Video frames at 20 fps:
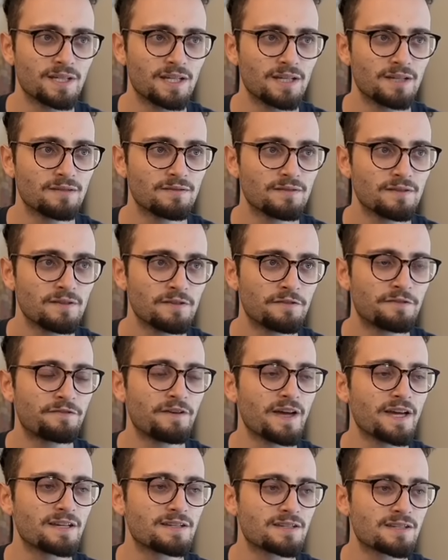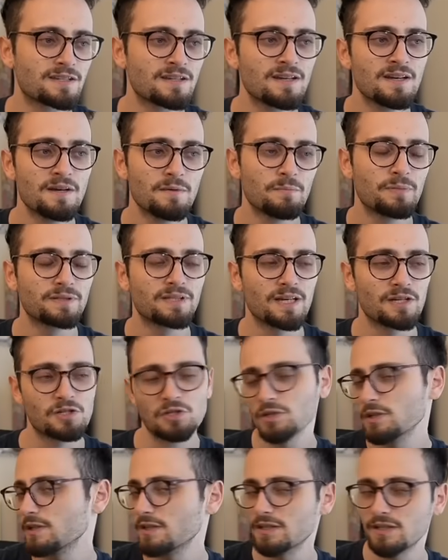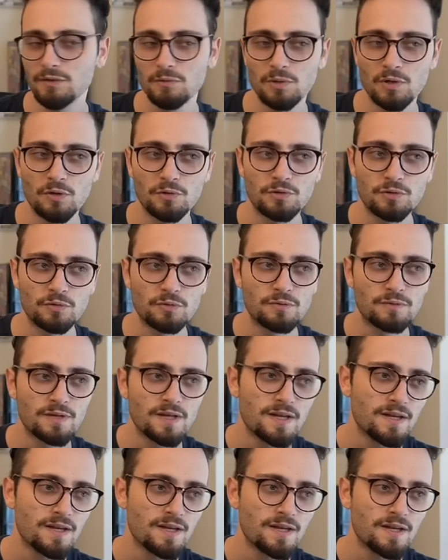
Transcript: He fakes, potentially, that he will go to